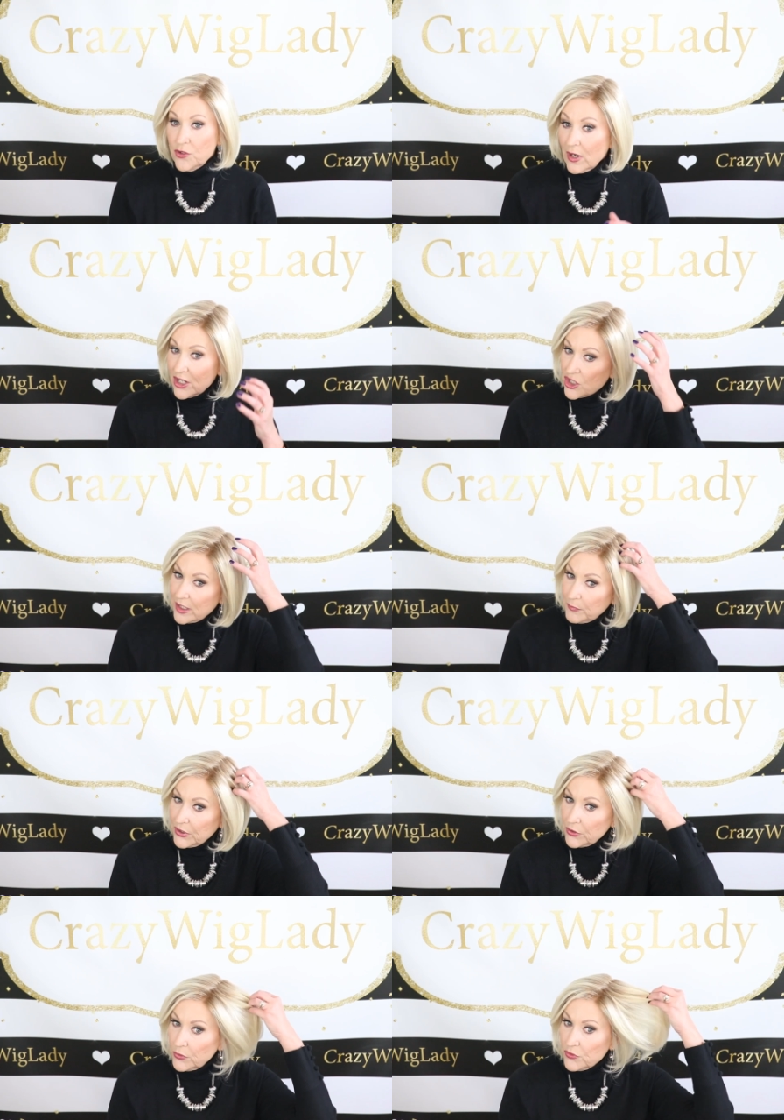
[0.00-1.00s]
dry
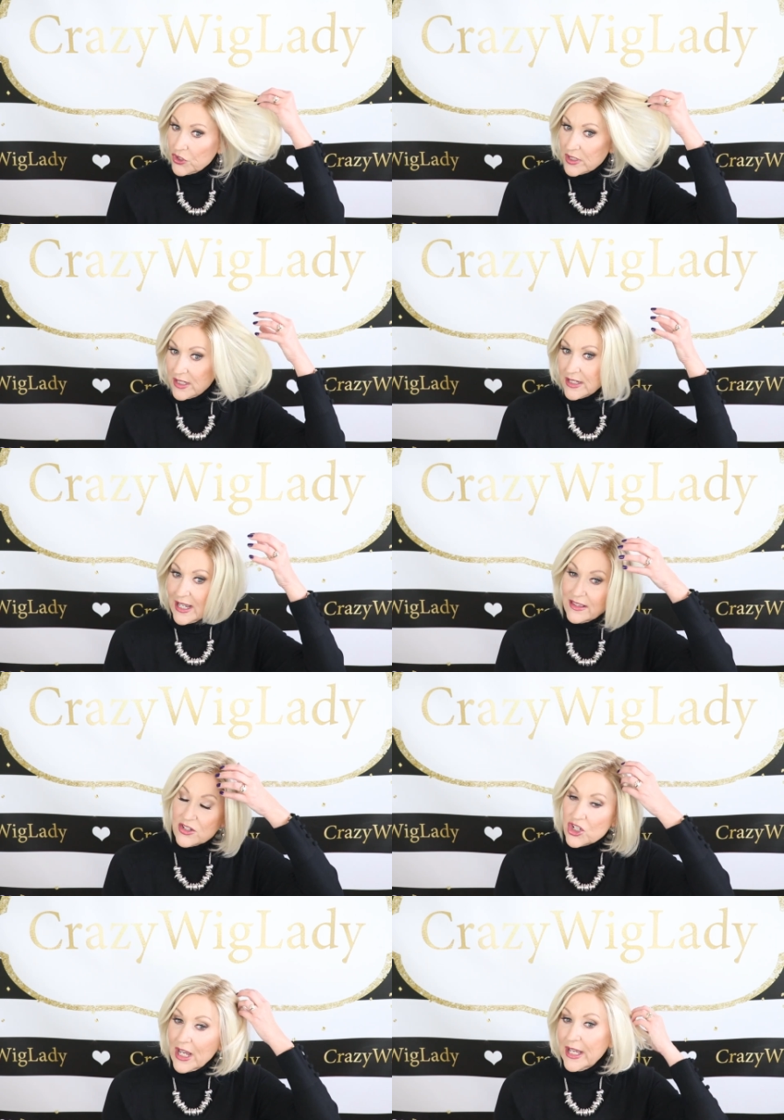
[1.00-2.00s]
shampoo just to
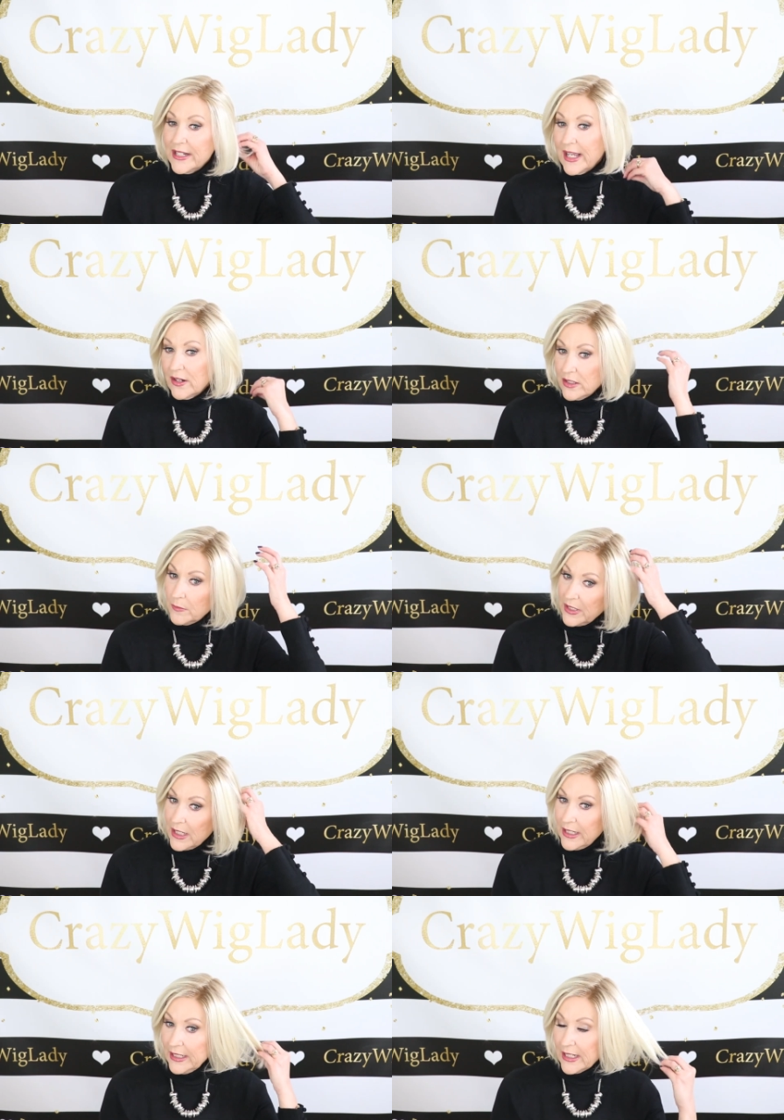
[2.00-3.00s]
take the shine down in the
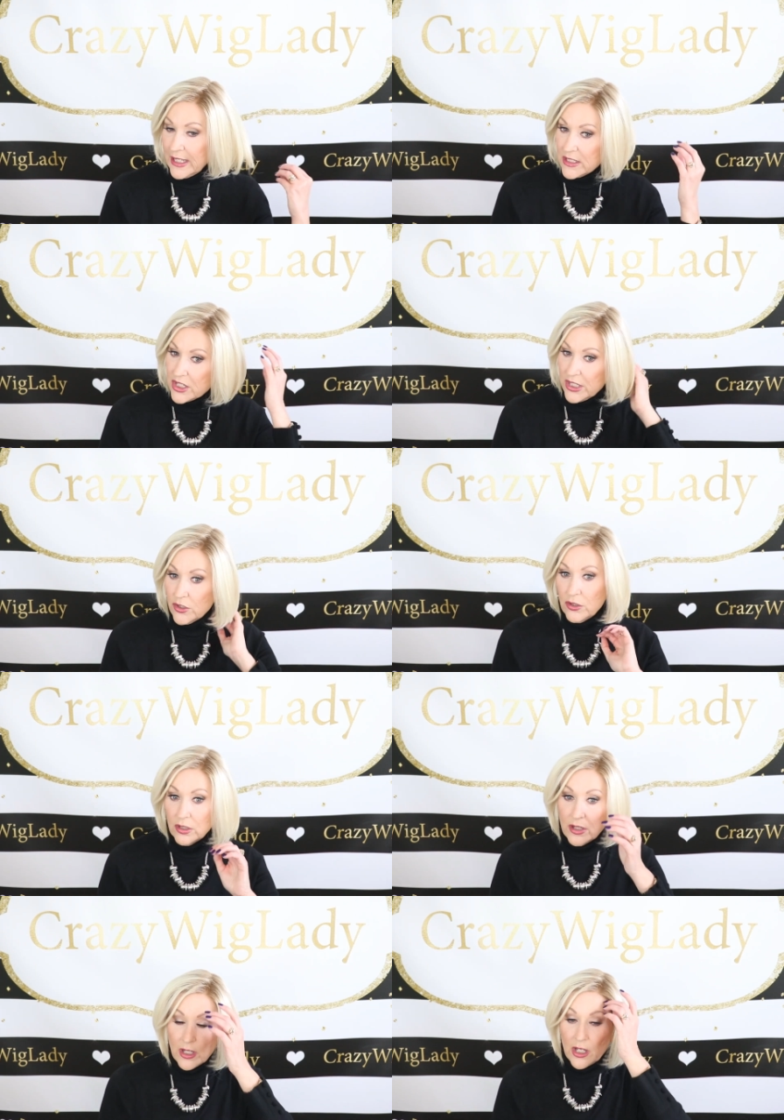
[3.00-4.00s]
beginning
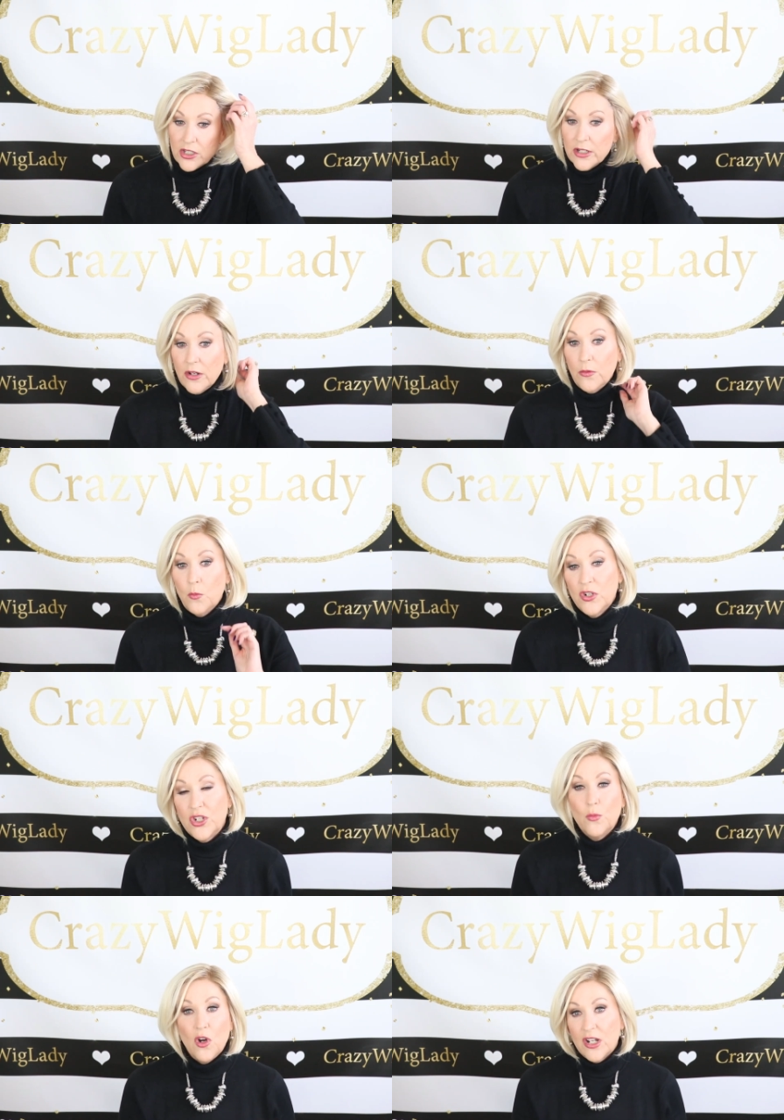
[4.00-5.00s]
until, you know,
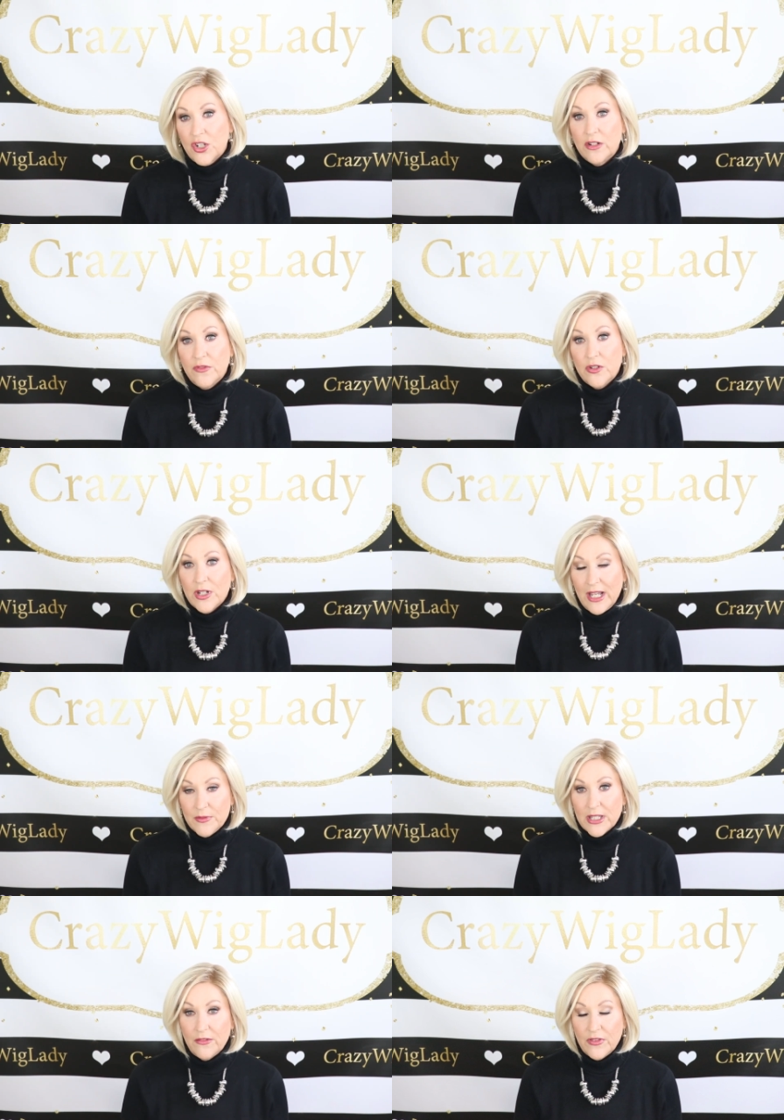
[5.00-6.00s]
once you wash it a few
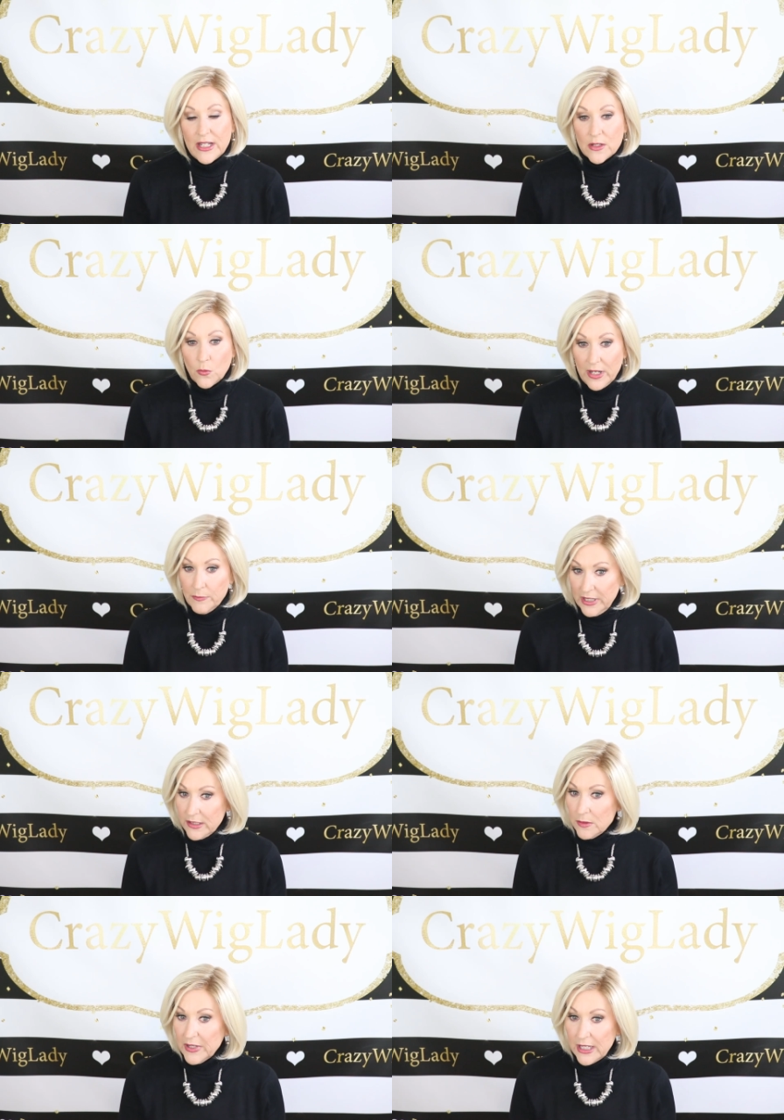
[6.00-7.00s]
times, that fades away. But
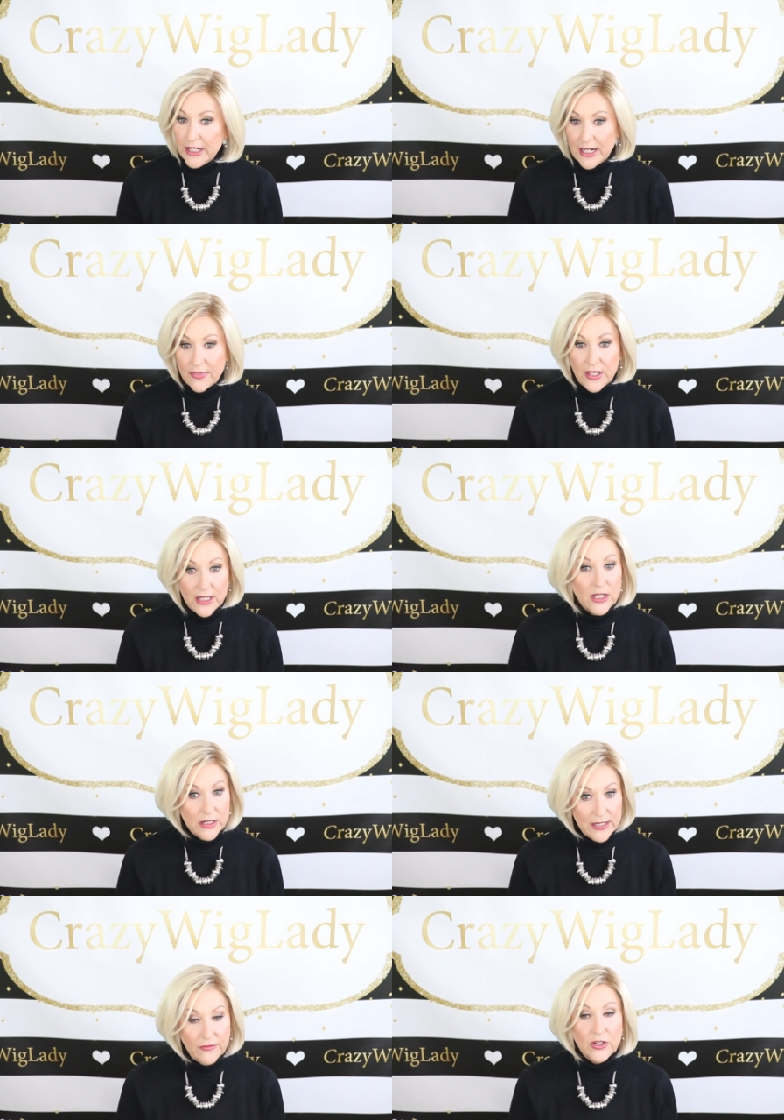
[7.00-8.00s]
in the beginning, I think
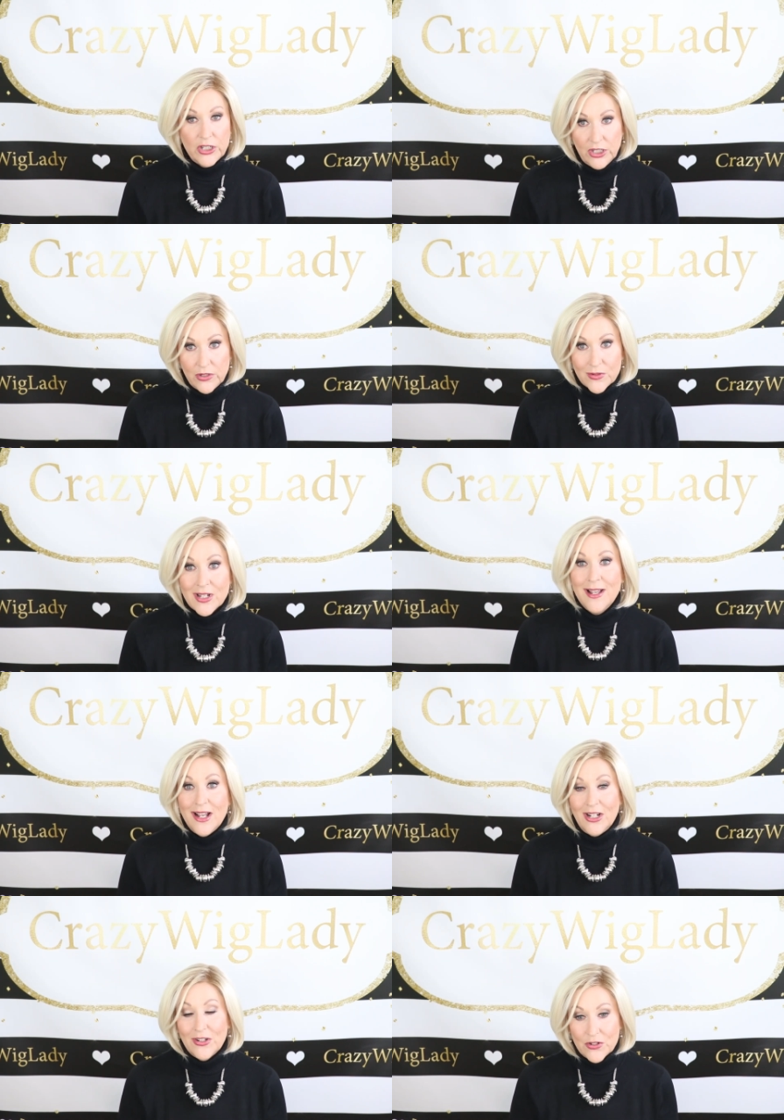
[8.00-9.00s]
it could definitely use
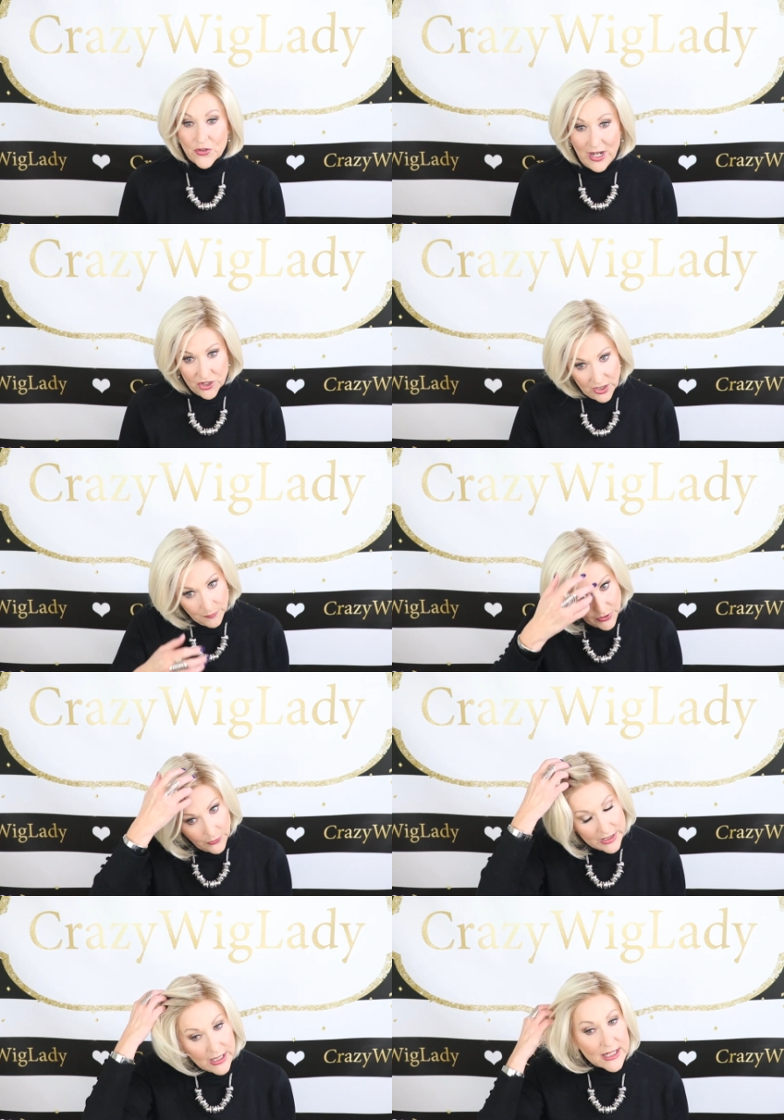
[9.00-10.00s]
a little dry
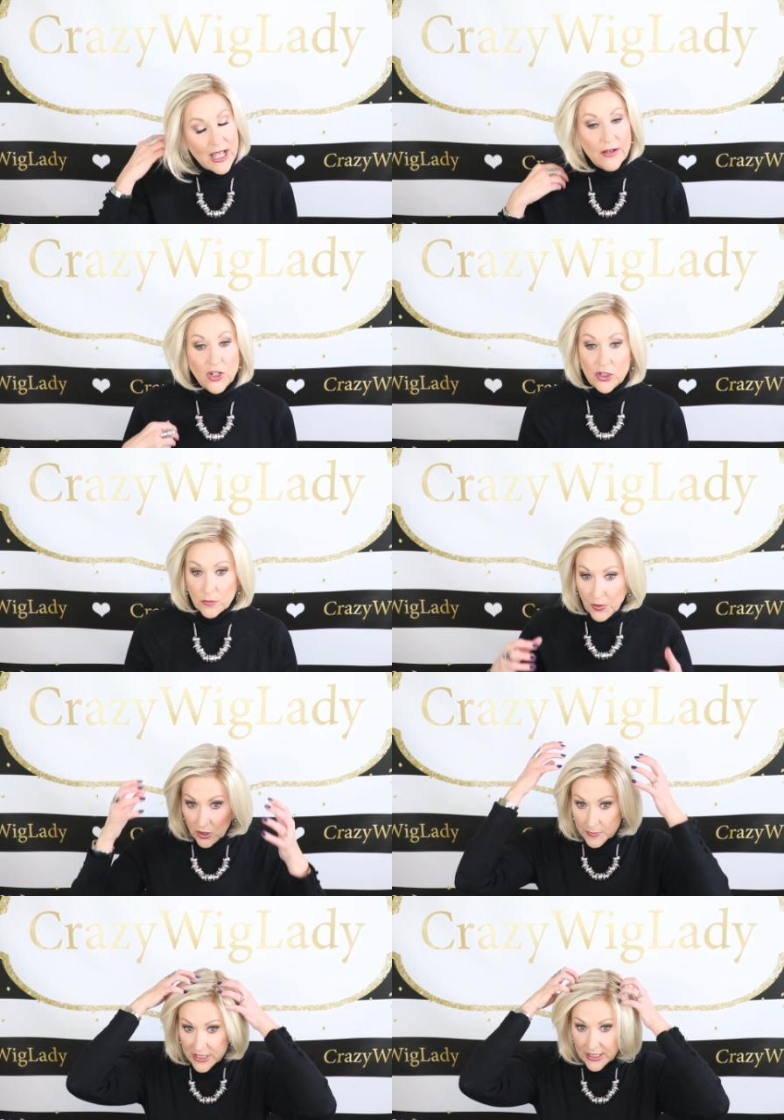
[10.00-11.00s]
shampoo. It does have a little
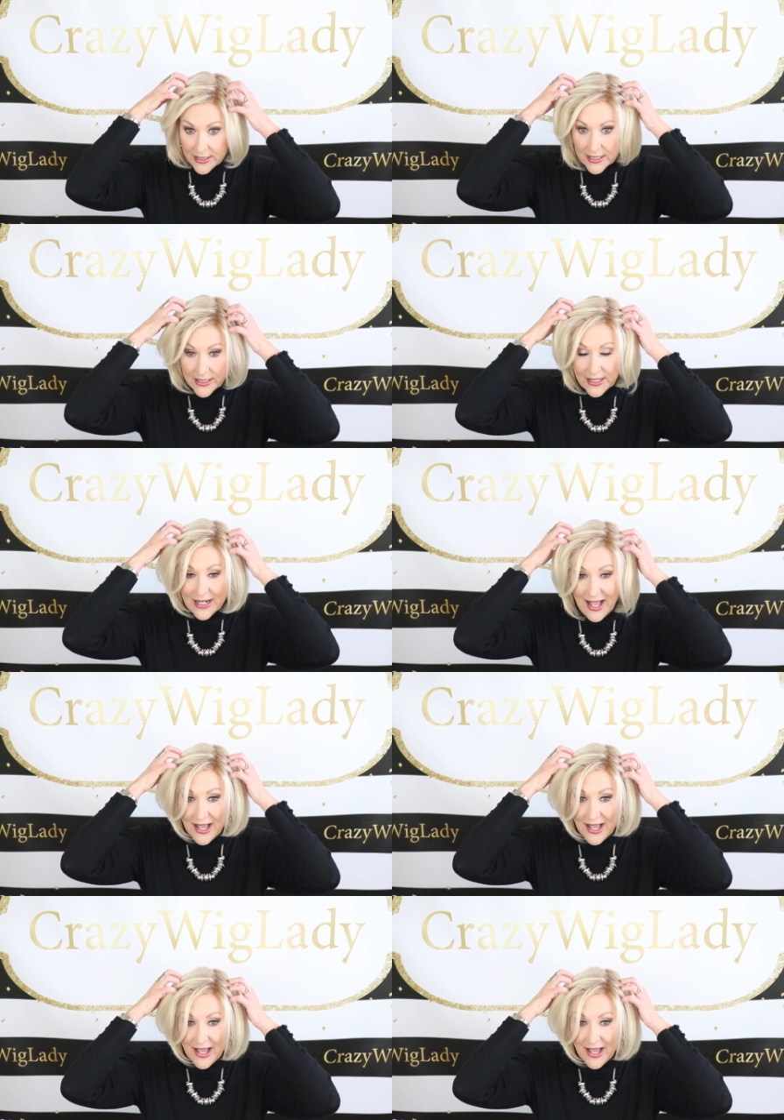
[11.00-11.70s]
permatease in it.